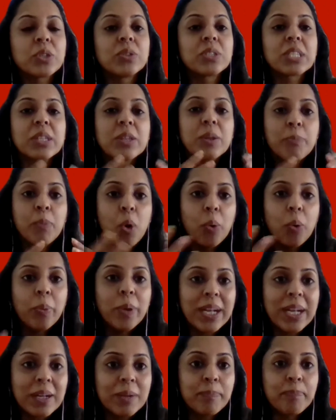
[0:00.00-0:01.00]
So the more we
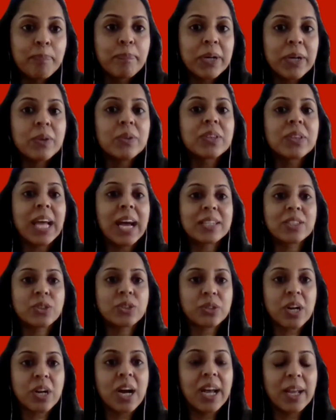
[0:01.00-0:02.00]
can build that
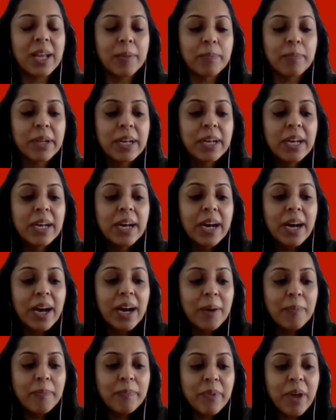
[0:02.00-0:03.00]
tribe,
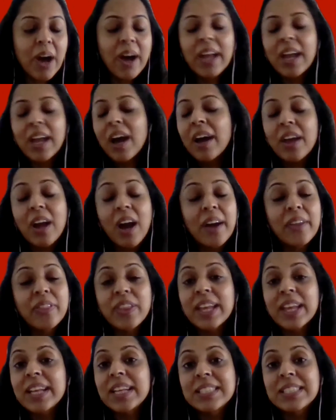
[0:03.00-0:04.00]
I
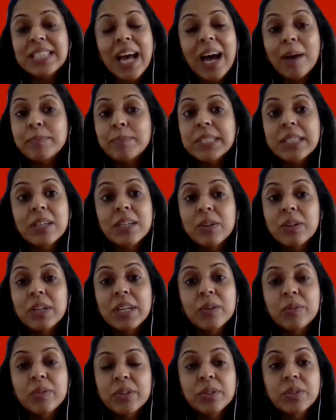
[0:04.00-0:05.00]
think is absolutely
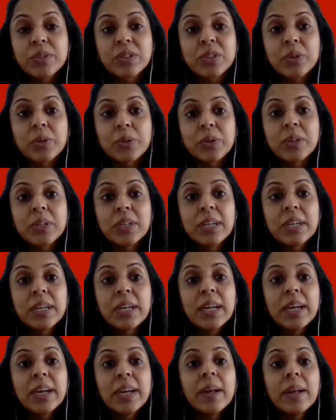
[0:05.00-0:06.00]
crucial.
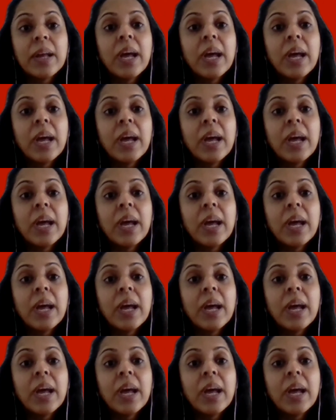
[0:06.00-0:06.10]
And